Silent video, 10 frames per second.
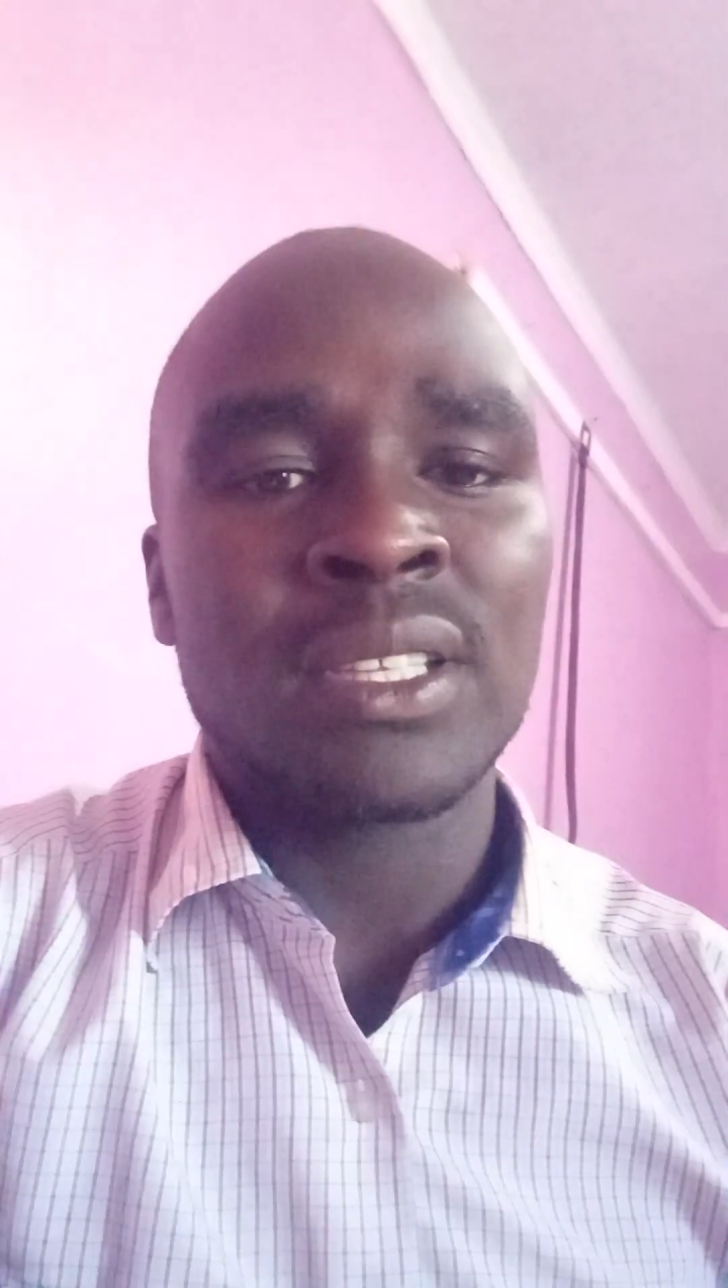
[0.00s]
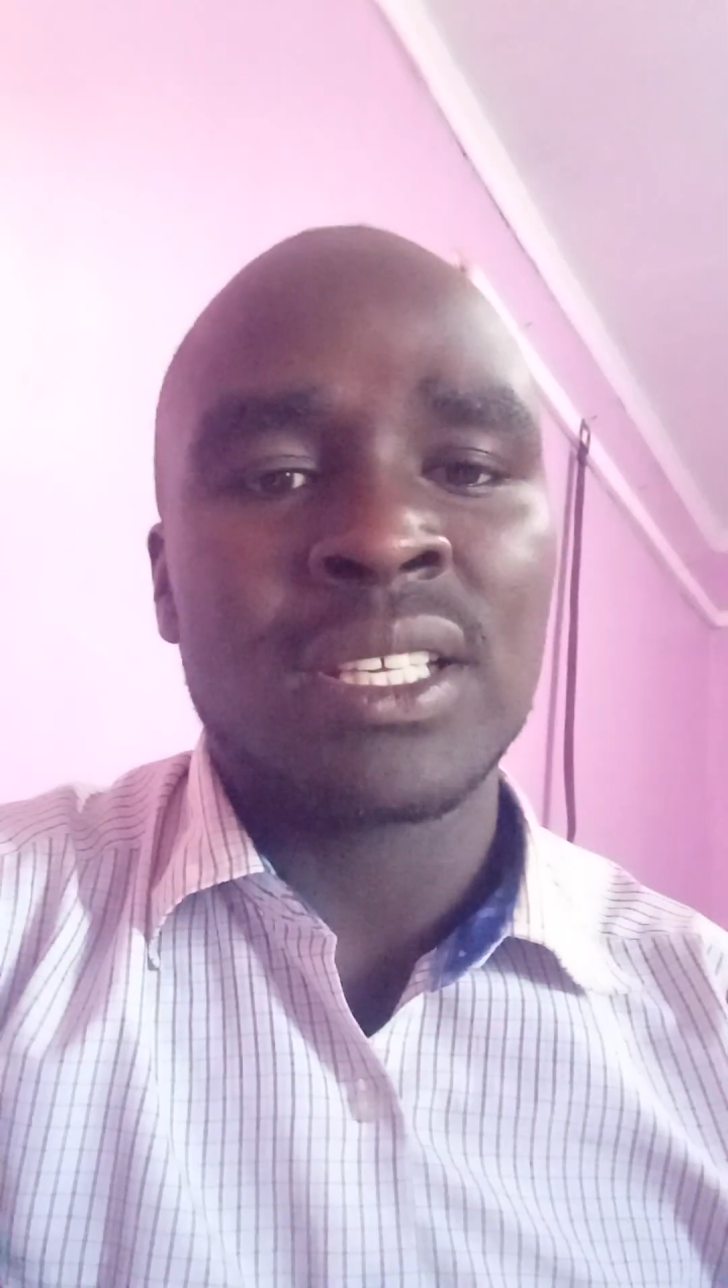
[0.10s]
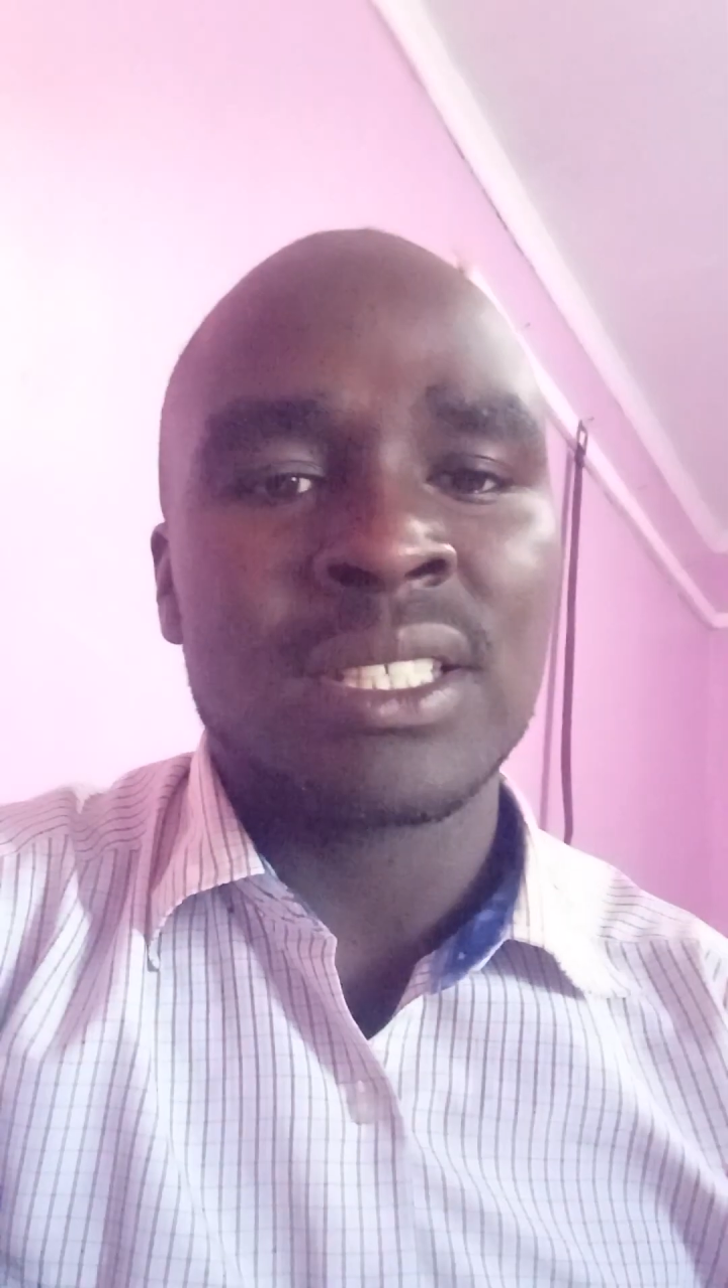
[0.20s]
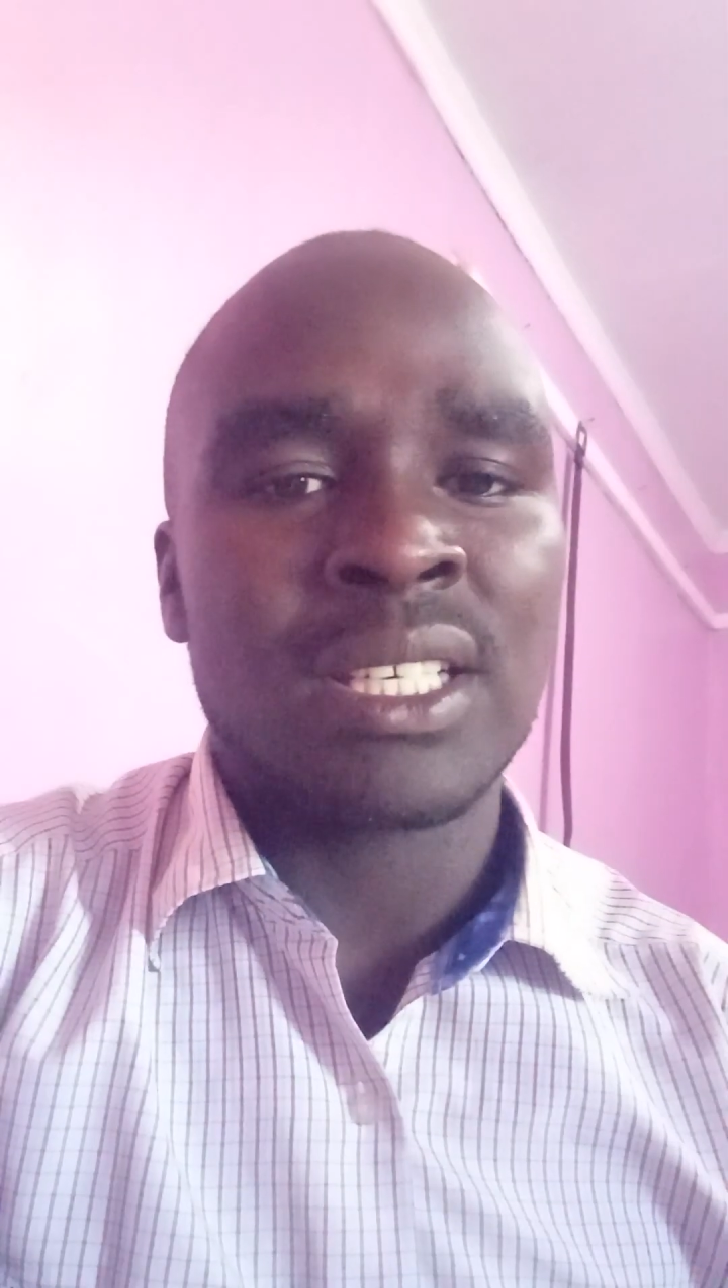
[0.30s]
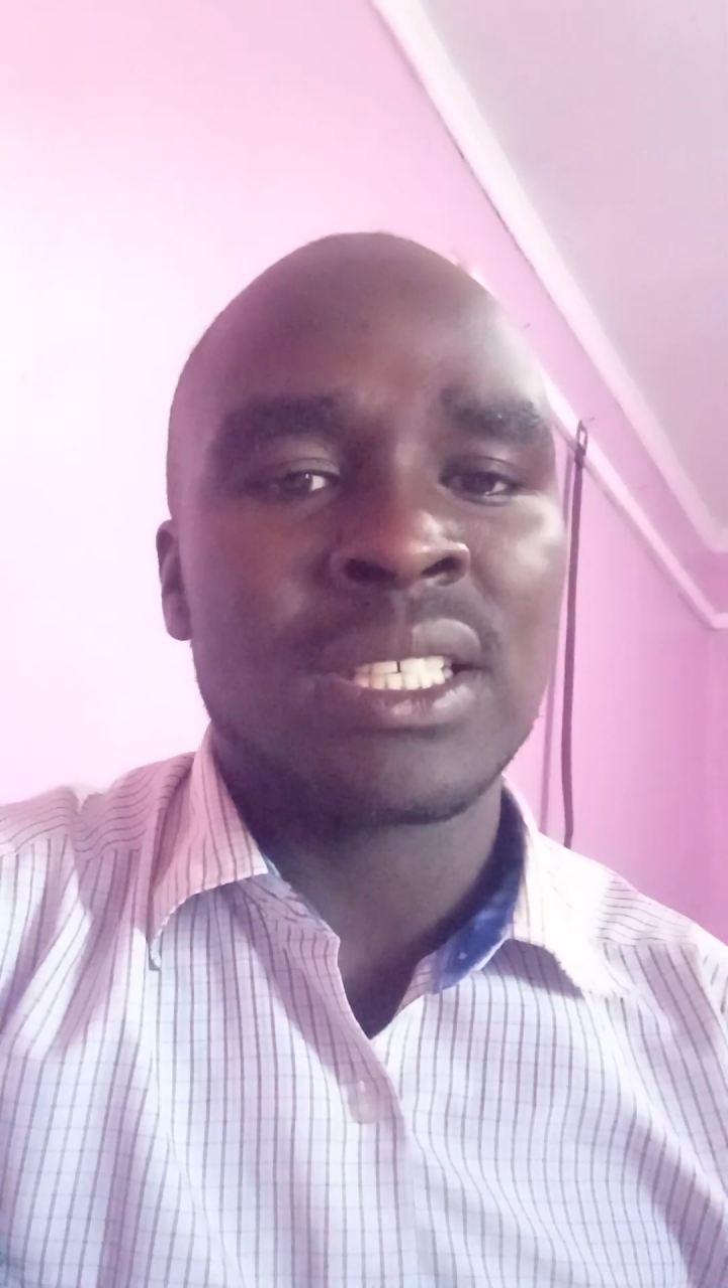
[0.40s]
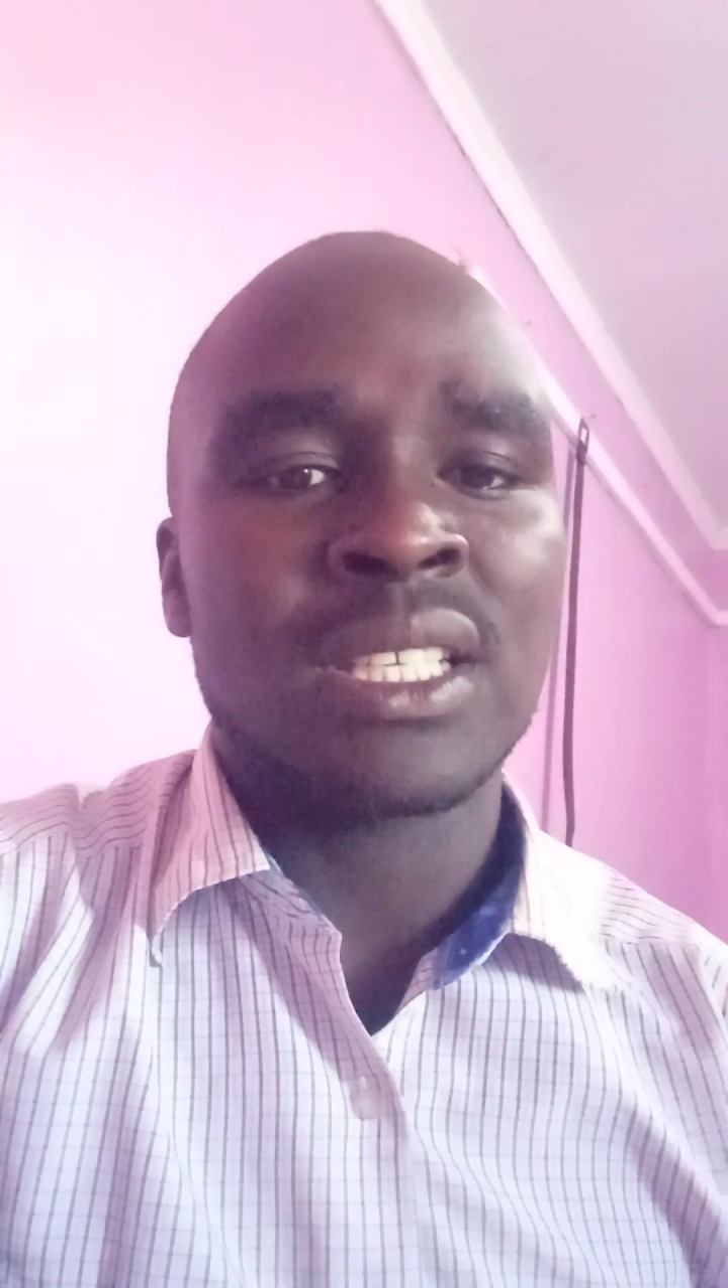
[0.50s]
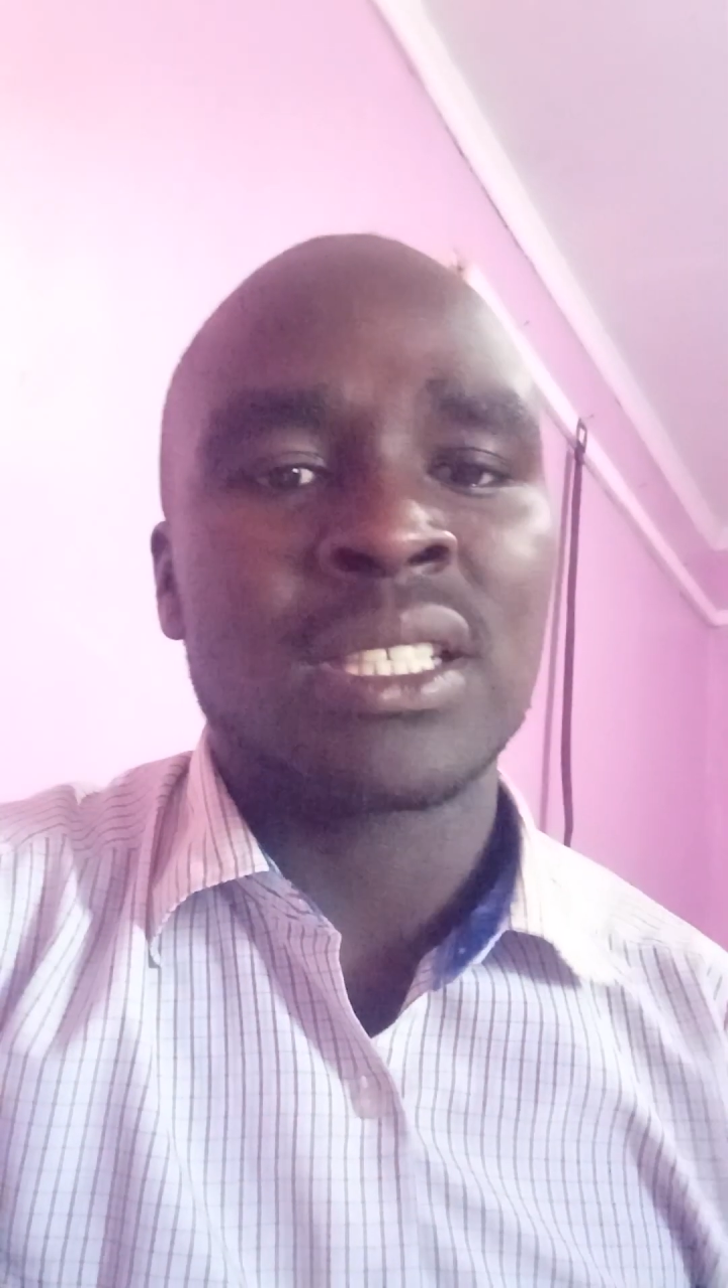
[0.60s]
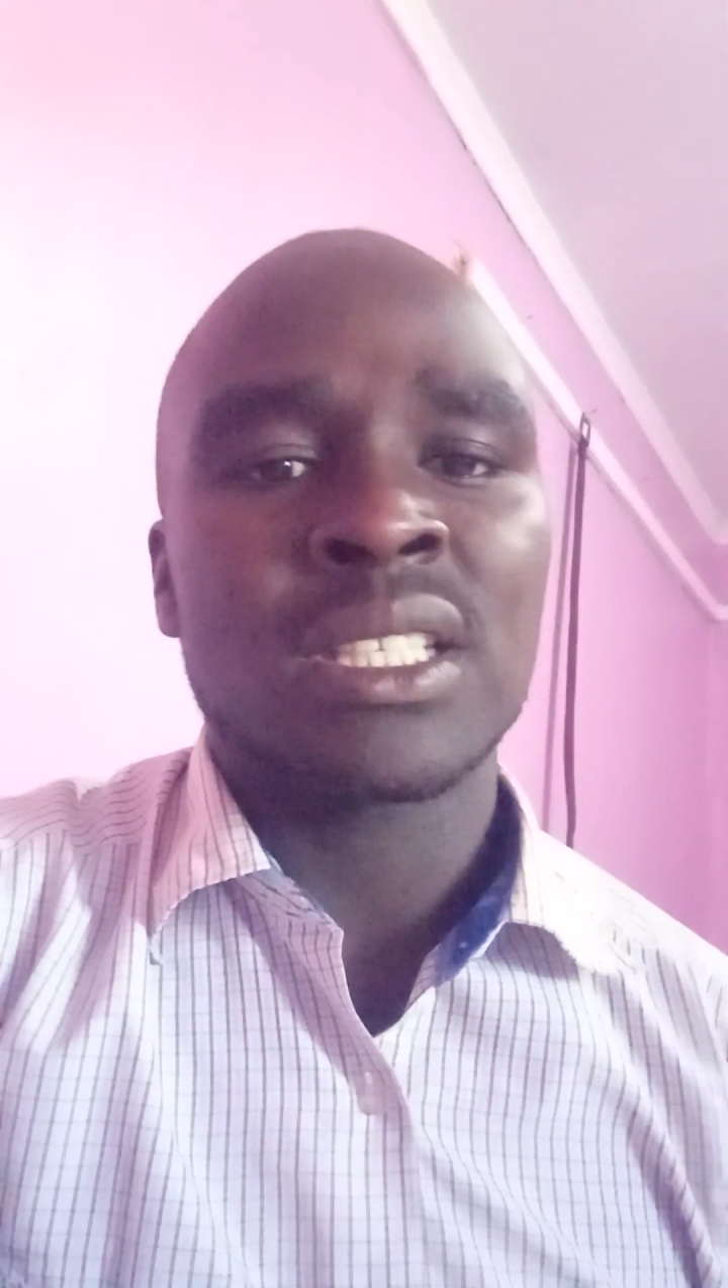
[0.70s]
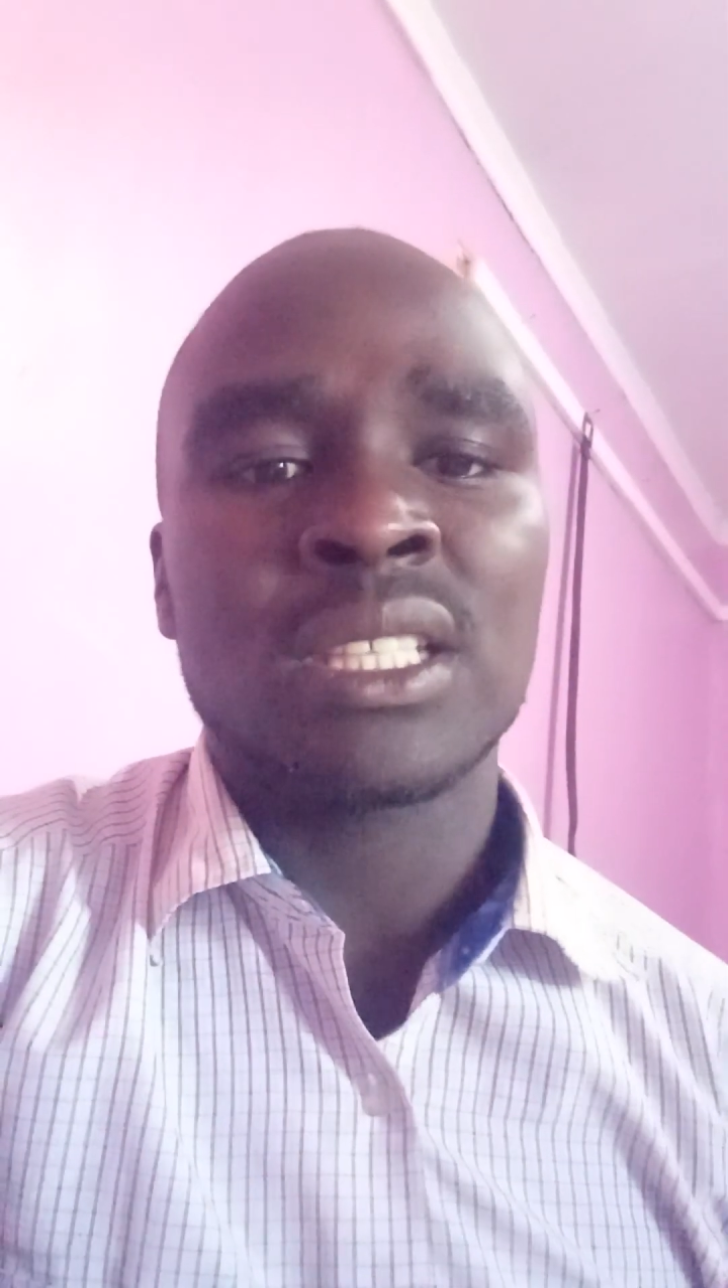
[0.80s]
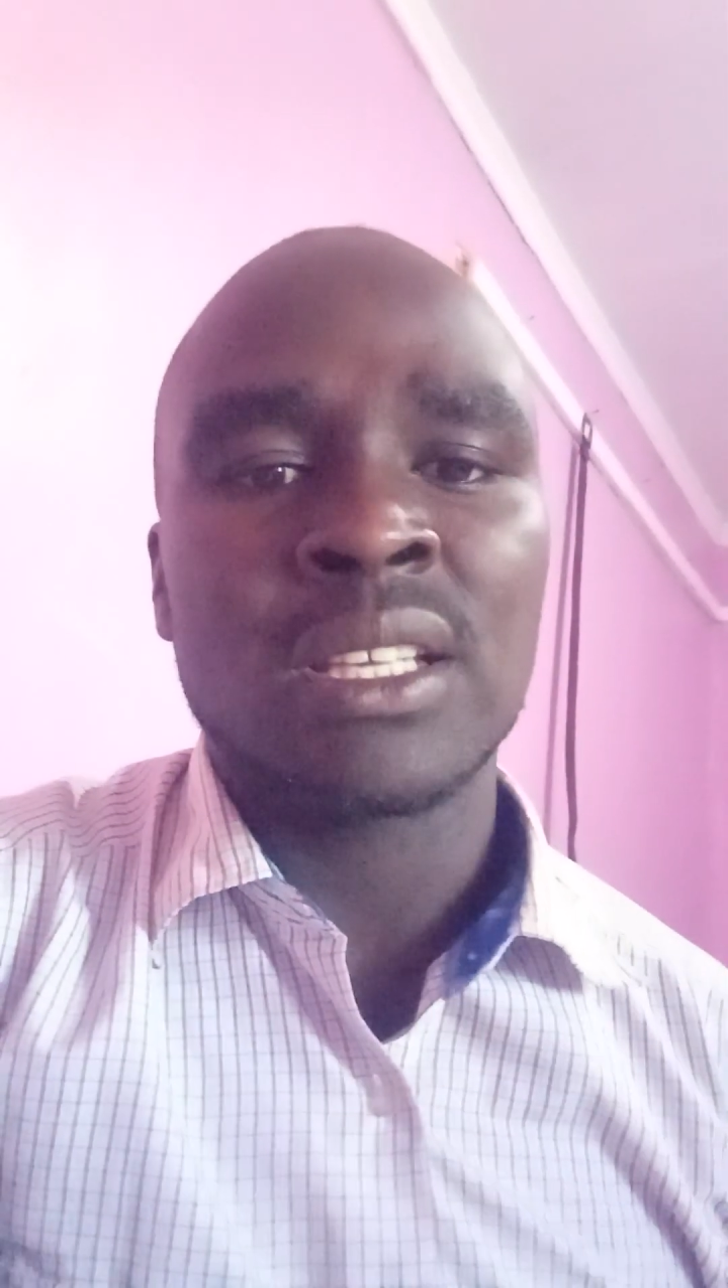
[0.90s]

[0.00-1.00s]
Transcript: things such as